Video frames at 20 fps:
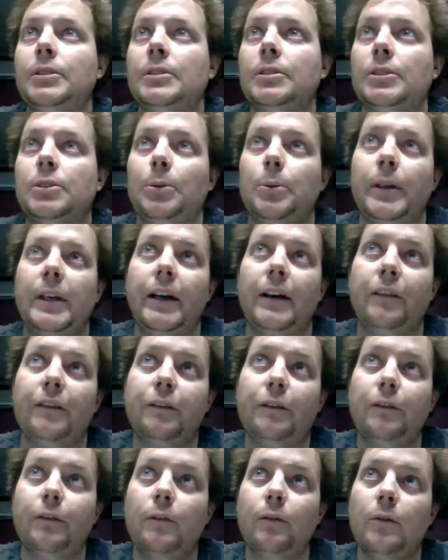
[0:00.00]
So we
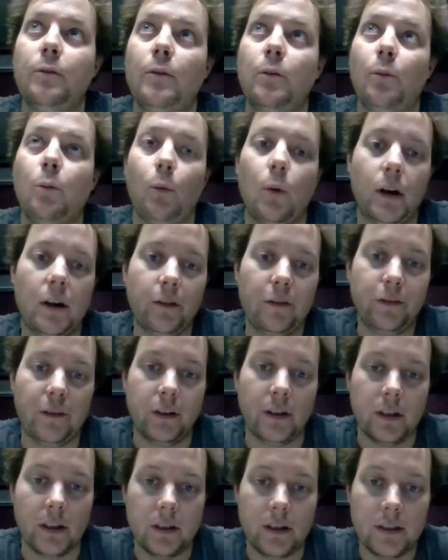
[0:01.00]
have one of
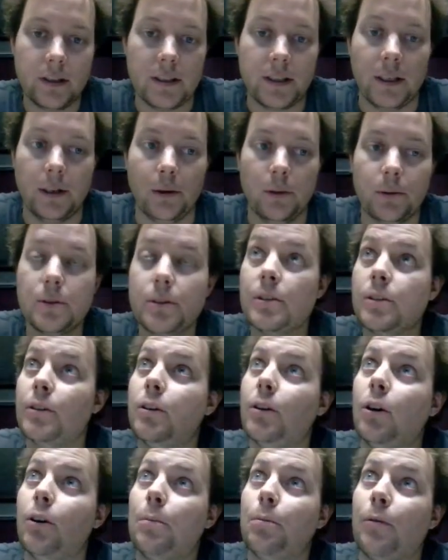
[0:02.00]
the cells
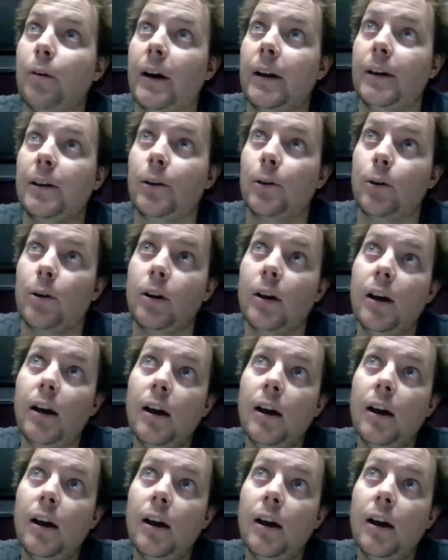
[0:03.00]
operating on